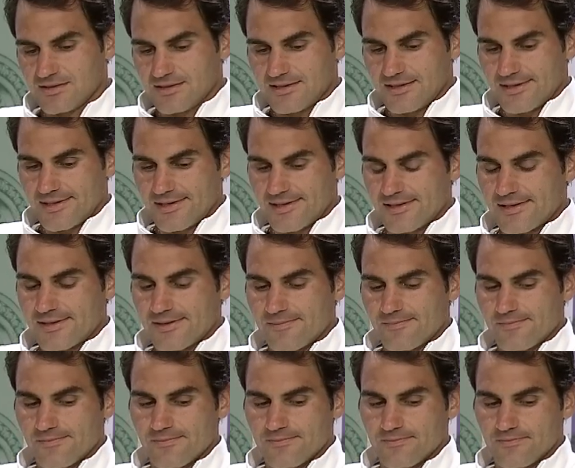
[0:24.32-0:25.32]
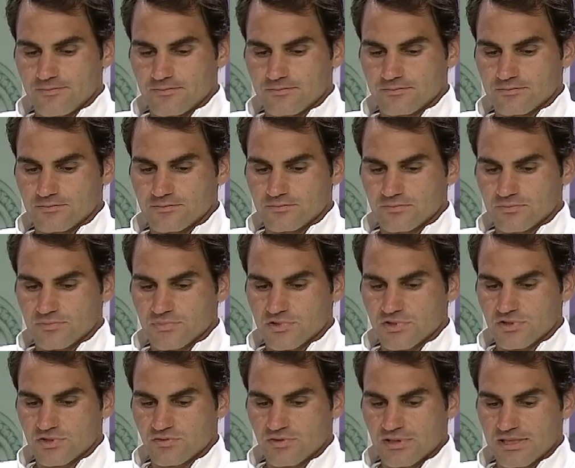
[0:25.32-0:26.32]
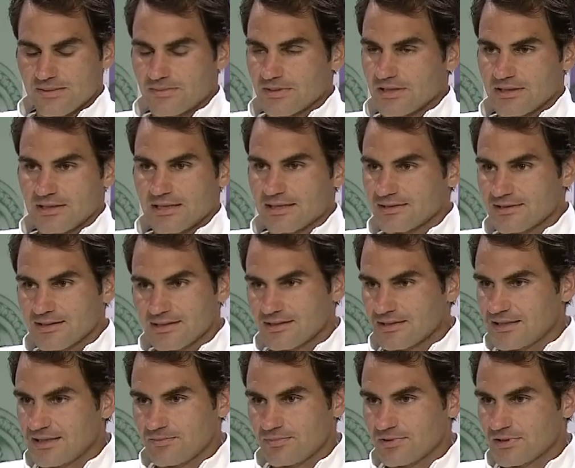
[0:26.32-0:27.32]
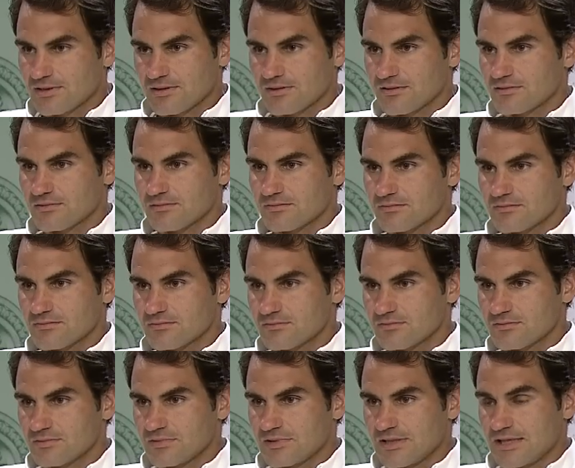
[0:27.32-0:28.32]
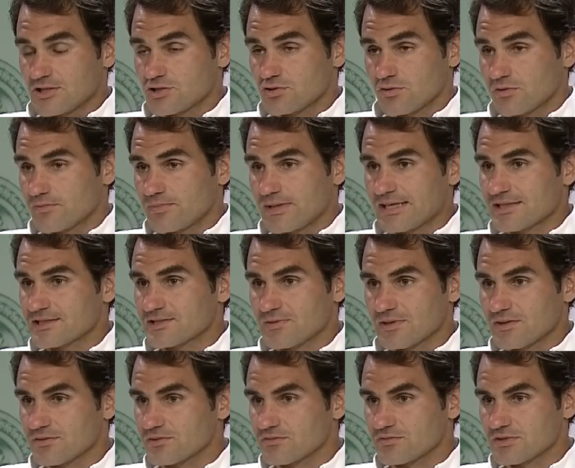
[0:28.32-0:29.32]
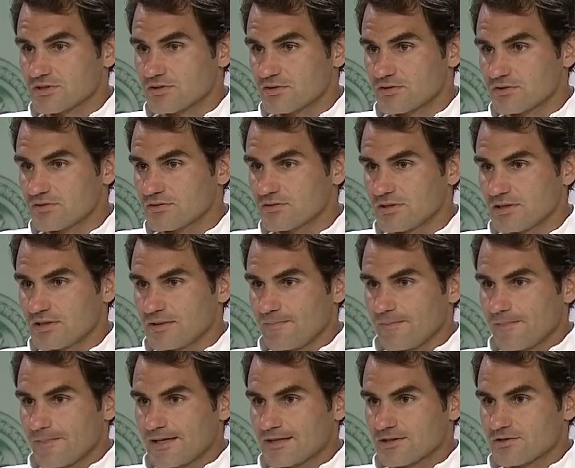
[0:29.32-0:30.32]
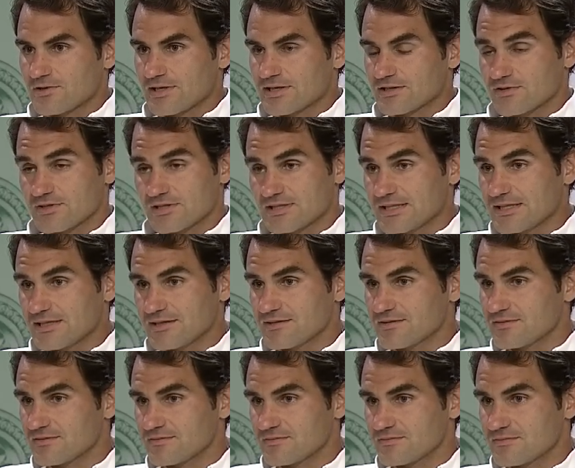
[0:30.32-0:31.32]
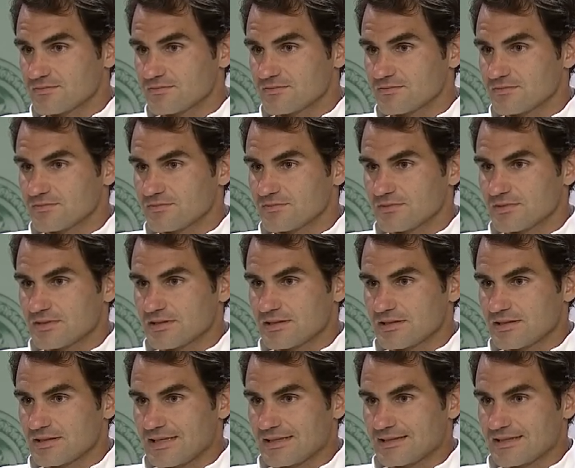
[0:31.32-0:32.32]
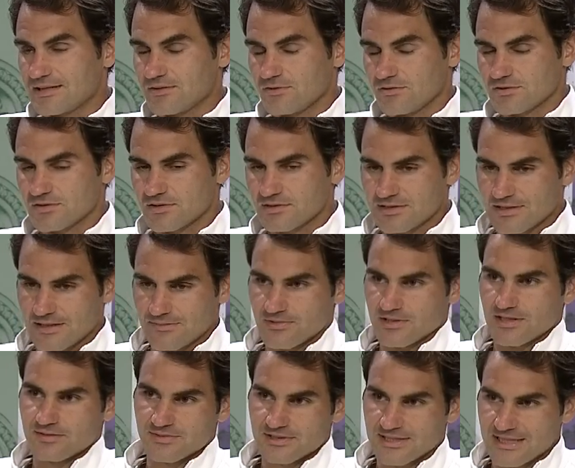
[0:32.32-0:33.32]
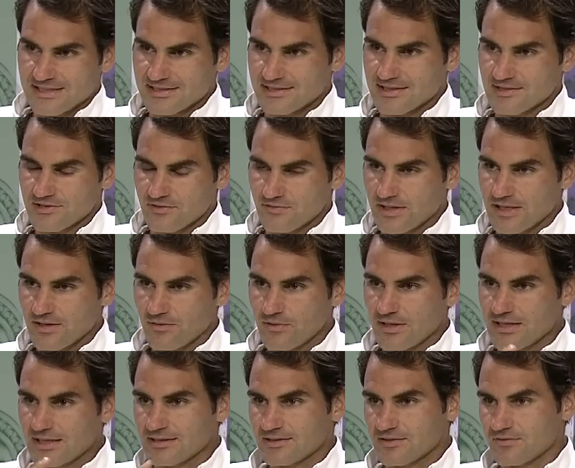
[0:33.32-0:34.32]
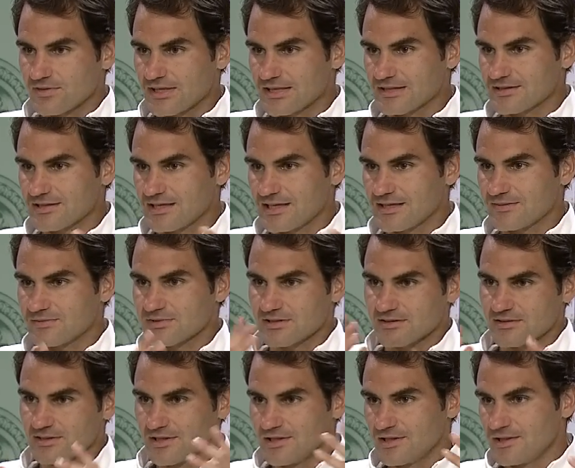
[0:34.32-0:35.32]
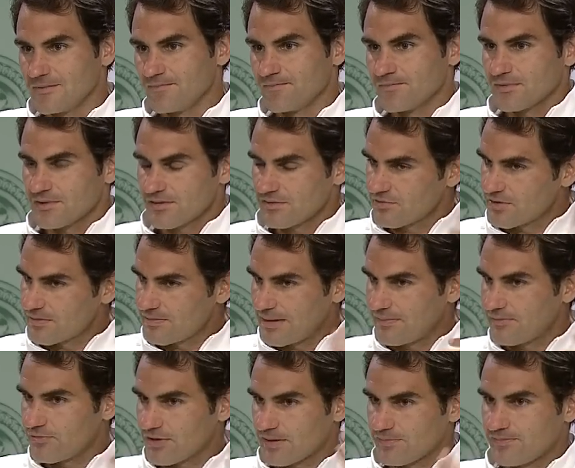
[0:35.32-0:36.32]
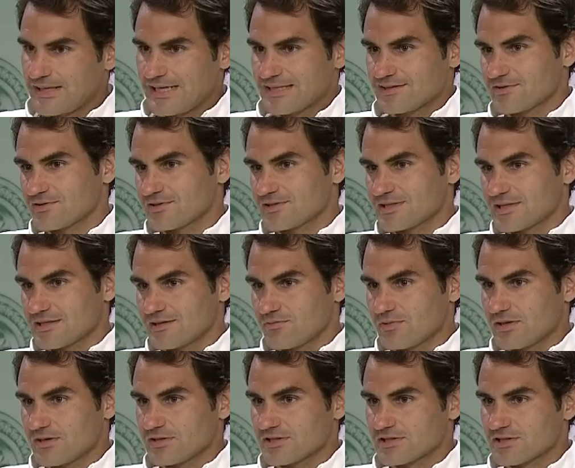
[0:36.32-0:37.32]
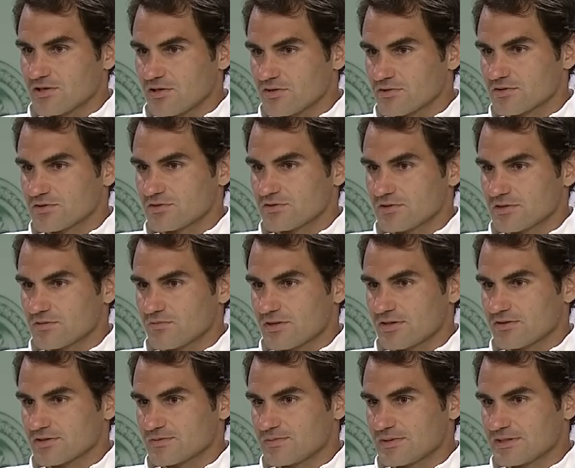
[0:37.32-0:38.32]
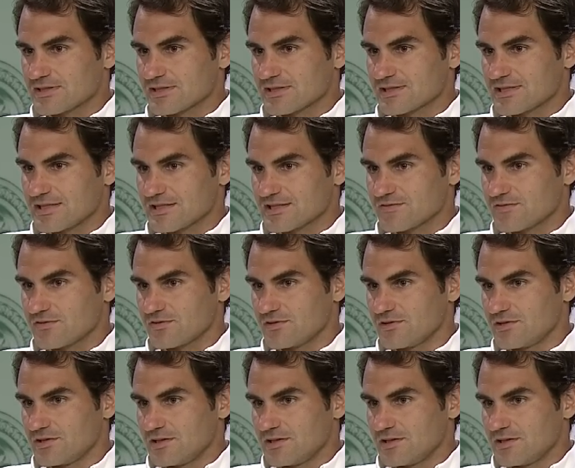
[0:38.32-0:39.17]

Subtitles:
So it's really, I mean, I think keeping a short backswing on the return and trying to see it, and then also sometimes guessing the right way at the right times and remembering patterns that where he's gone to and where he's been successful